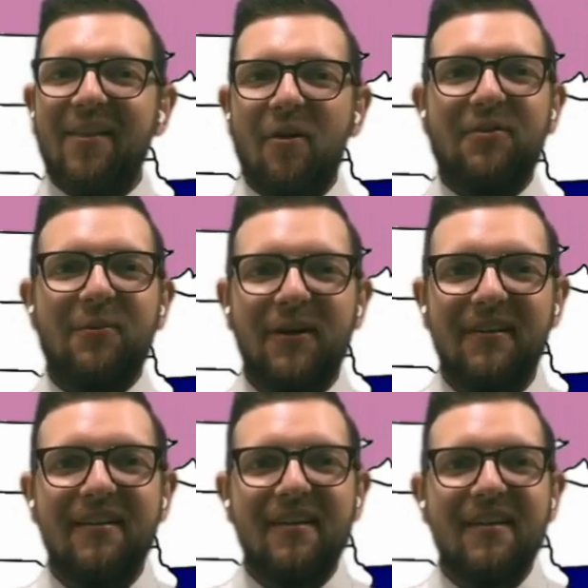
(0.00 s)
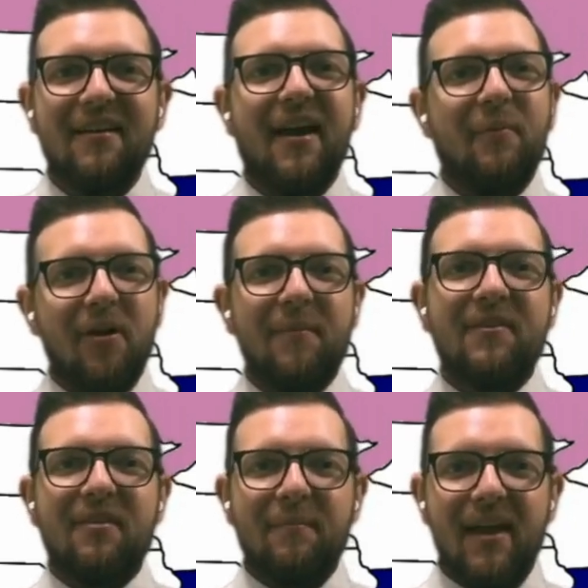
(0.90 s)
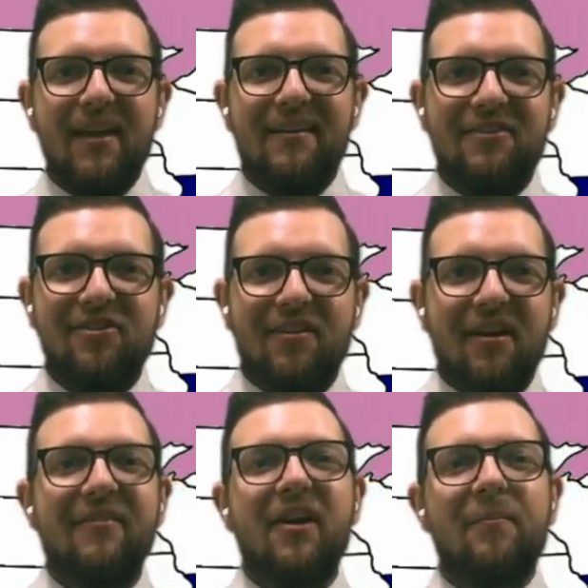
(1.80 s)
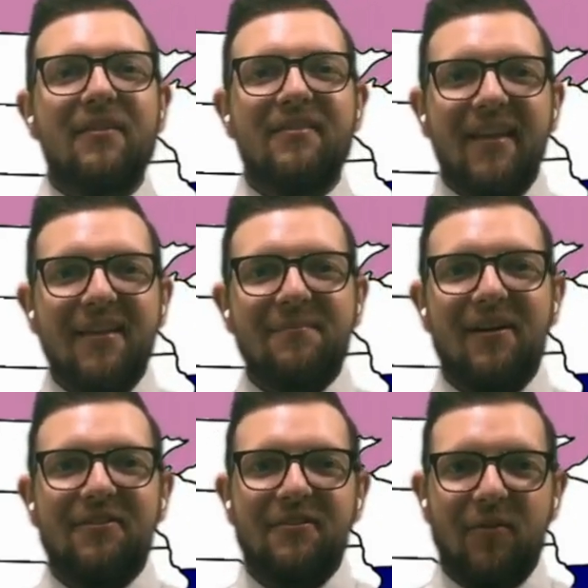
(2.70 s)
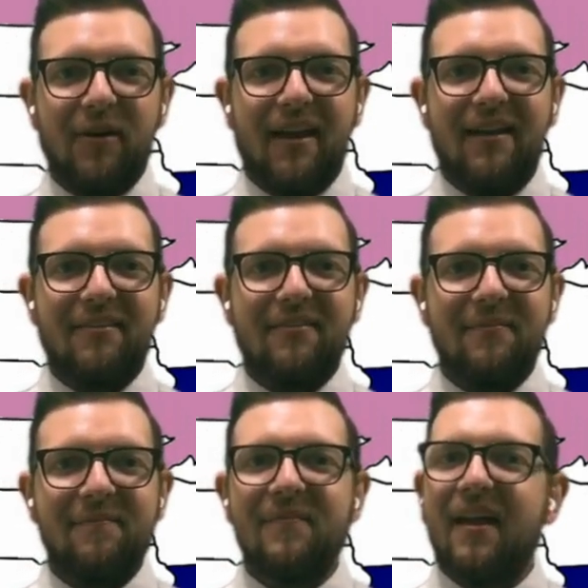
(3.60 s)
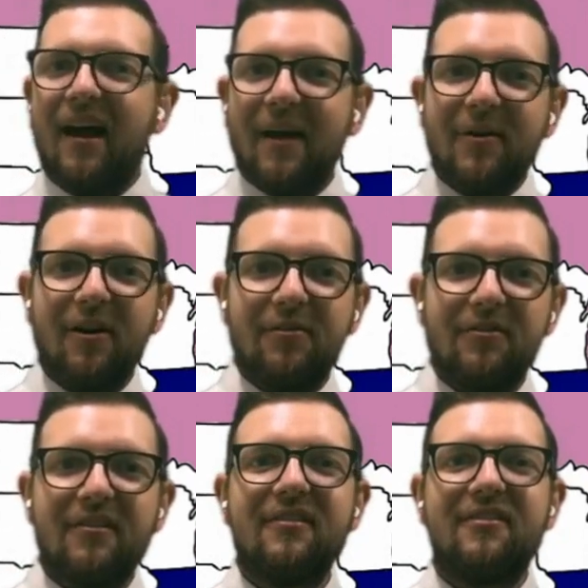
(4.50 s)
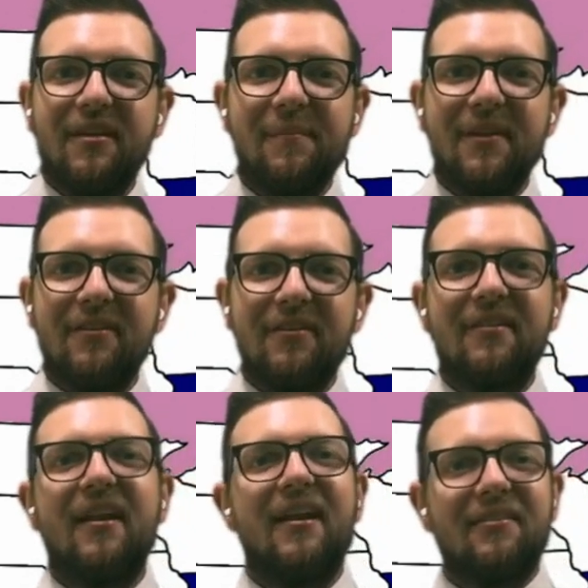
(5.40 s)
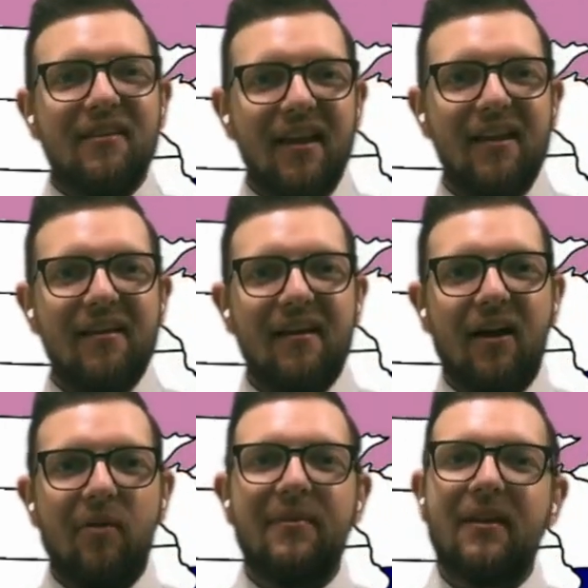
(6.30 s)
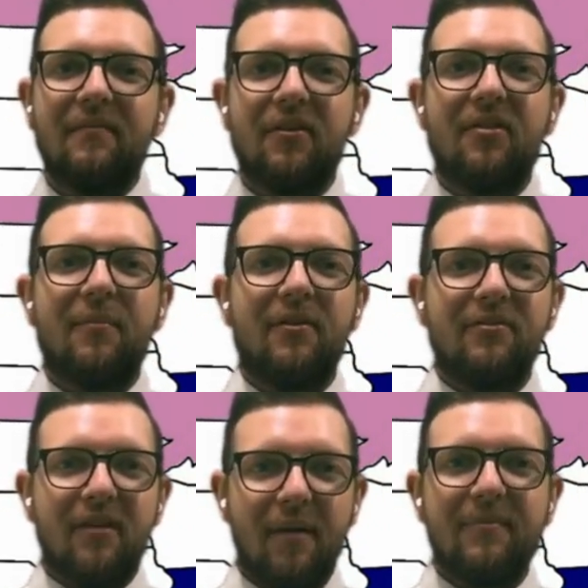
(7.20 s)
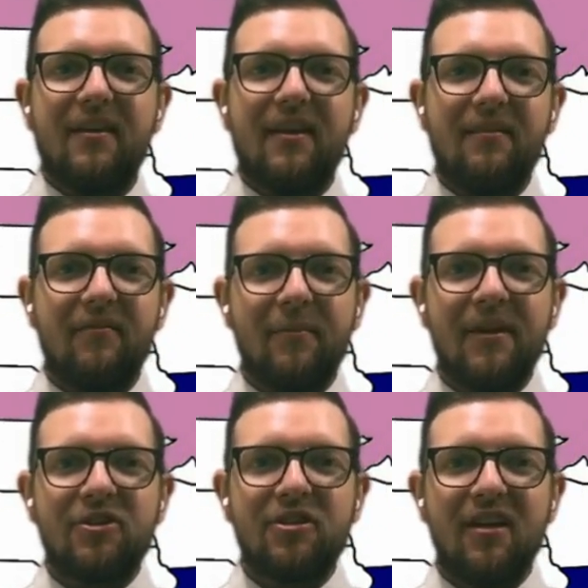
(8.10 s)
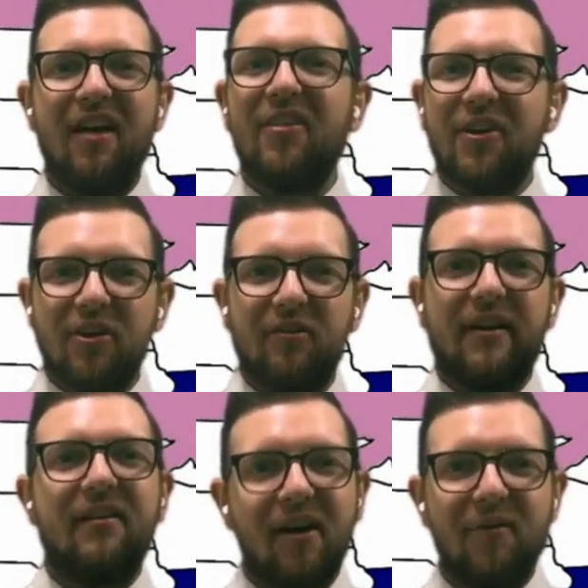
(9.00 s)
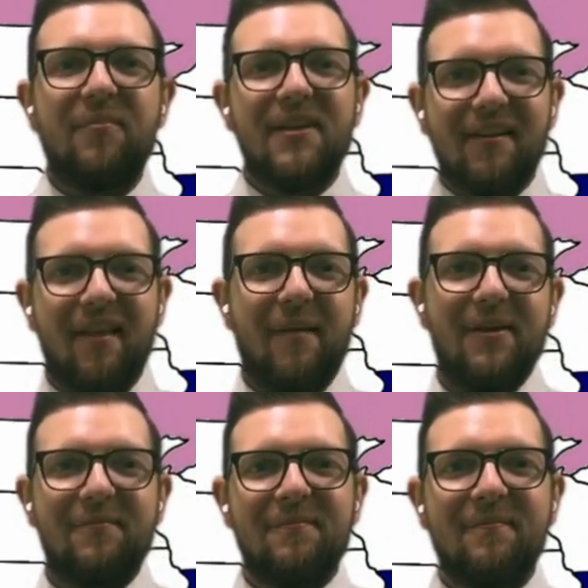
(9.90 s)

Hello, everyone, and welcome to the May edition of AOPA's State Policy Forecast. I'm your host, Sam Miller, and today I'll be giving you the most up-to-date information on the current O&P climate.